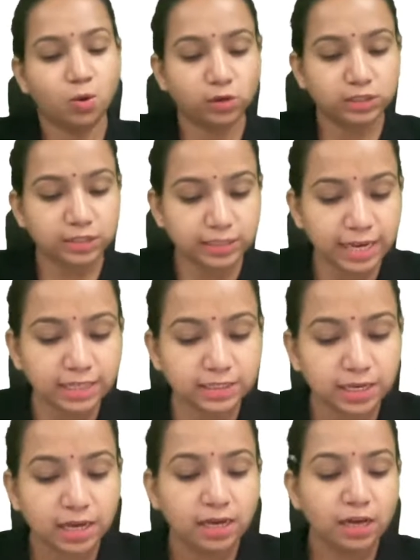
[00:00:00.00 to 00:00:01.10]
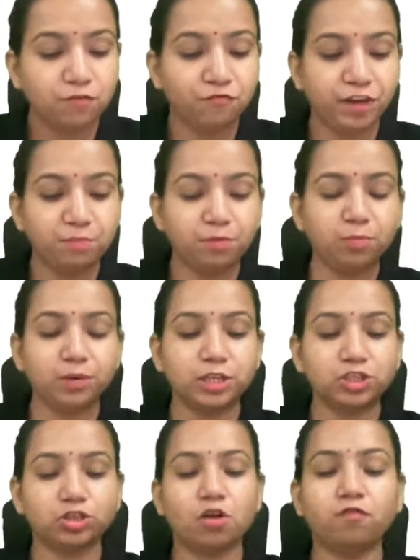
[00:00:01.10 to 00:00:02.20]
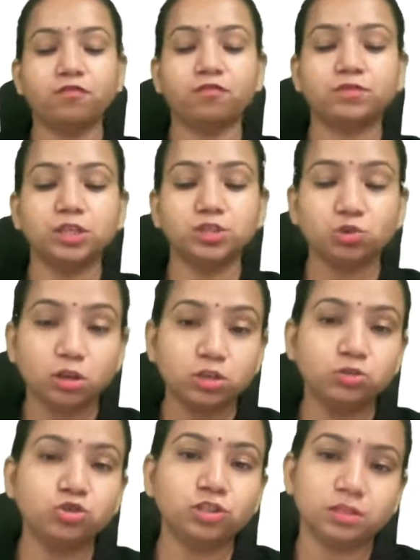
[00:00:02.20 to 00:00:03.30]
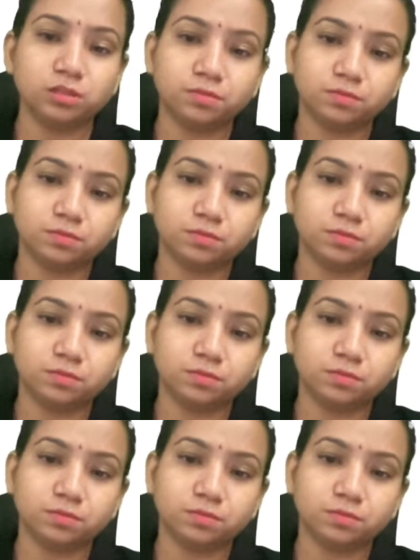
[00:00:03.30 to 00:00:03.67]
what it says, vapor pressure of the solution